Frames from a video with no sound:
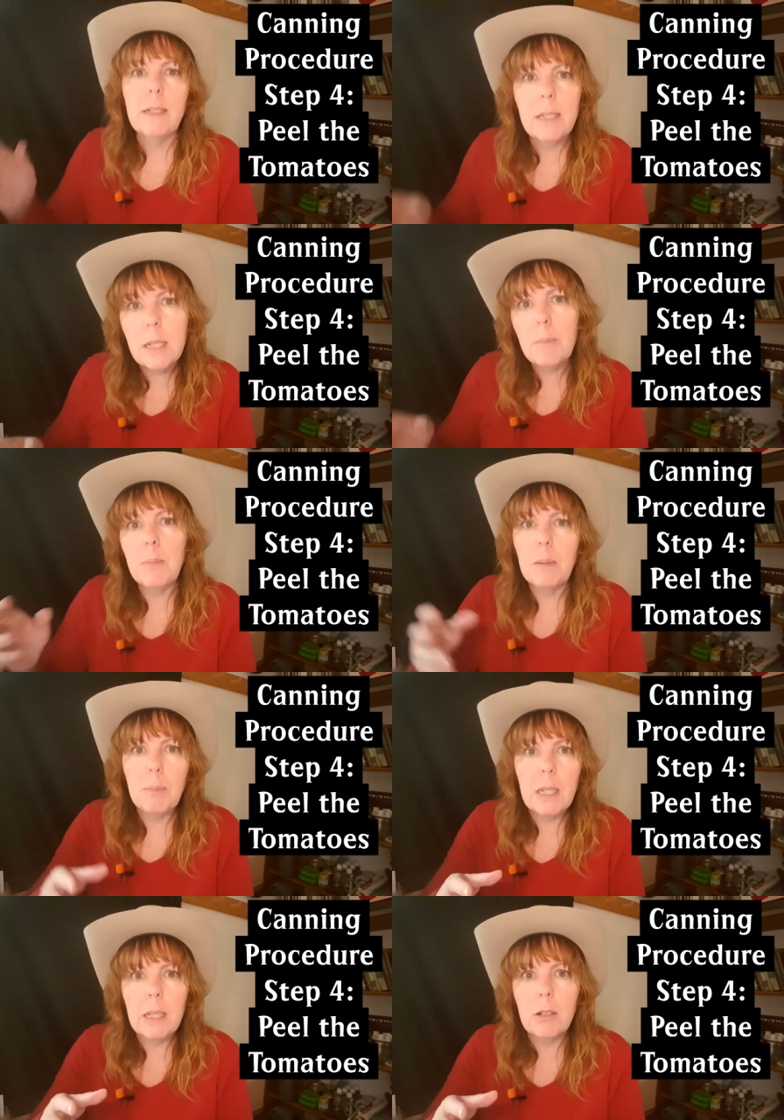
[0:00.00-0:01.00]
dip and
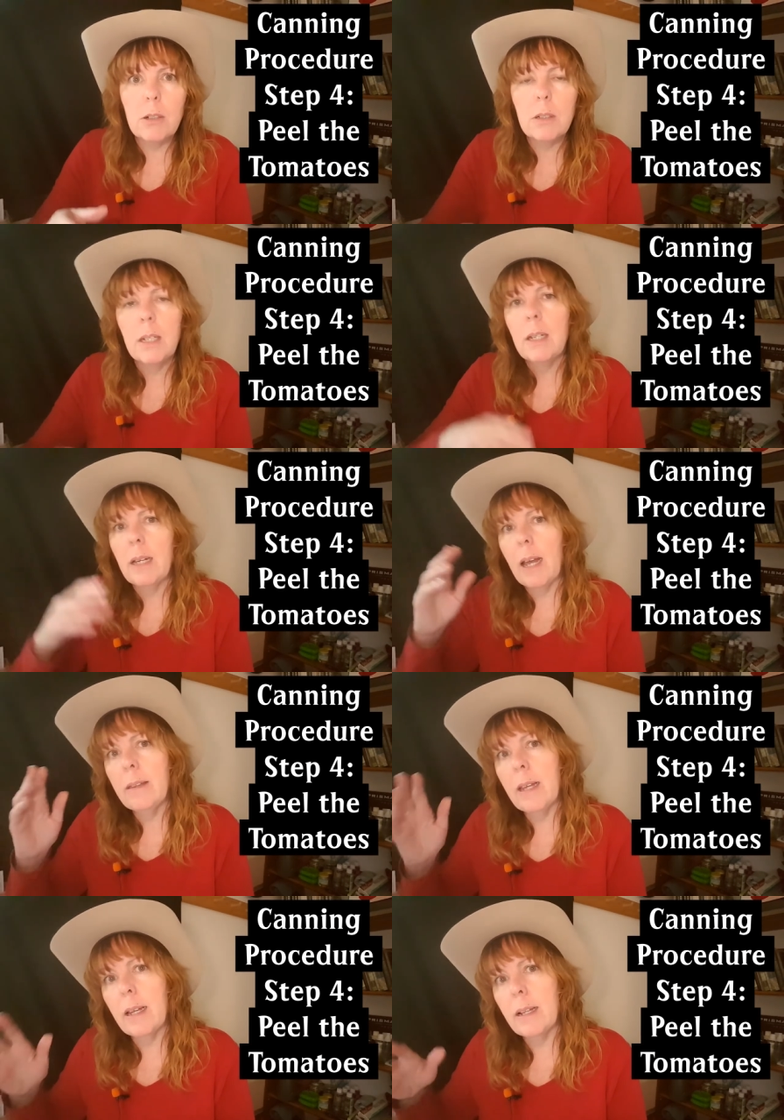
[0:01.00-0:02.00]
peel,
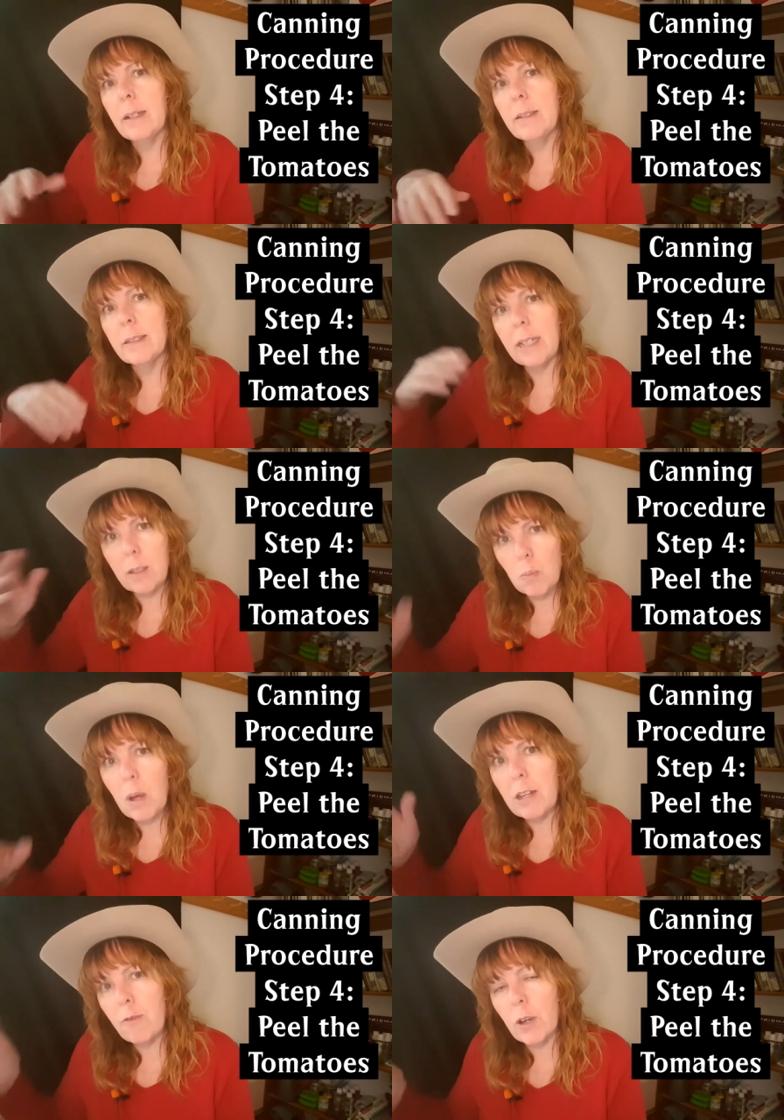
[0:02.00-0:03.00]
and then get them
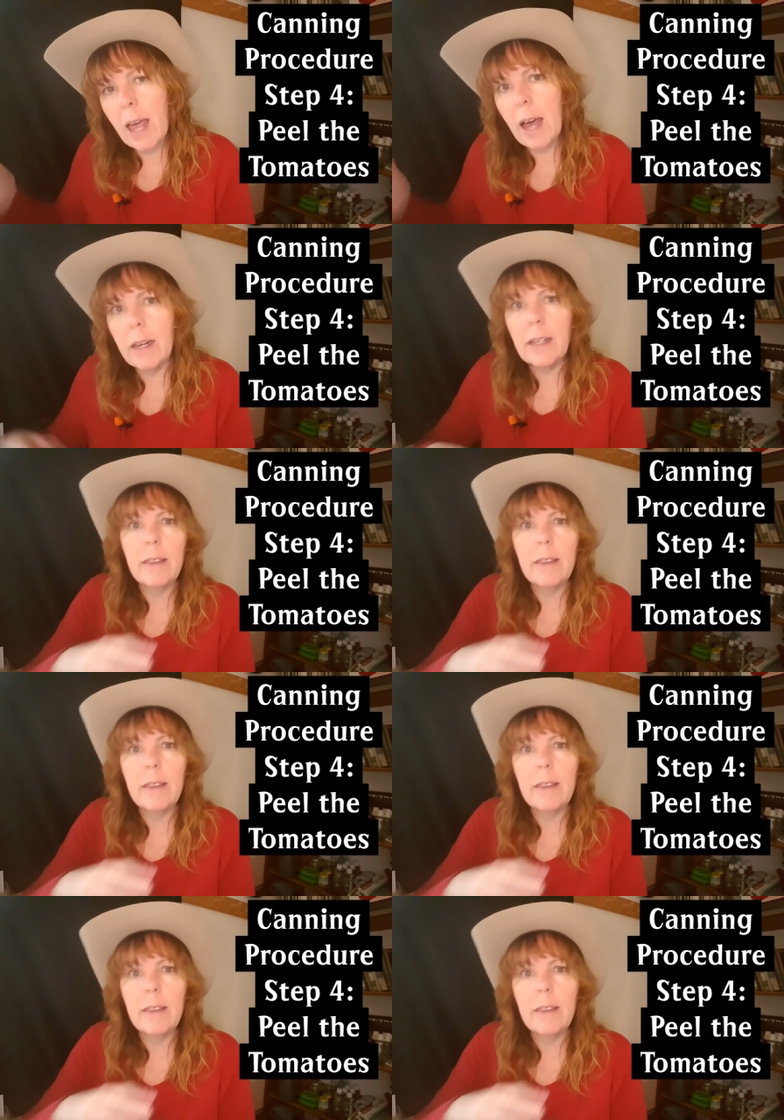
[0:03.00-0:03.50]
ready for canning,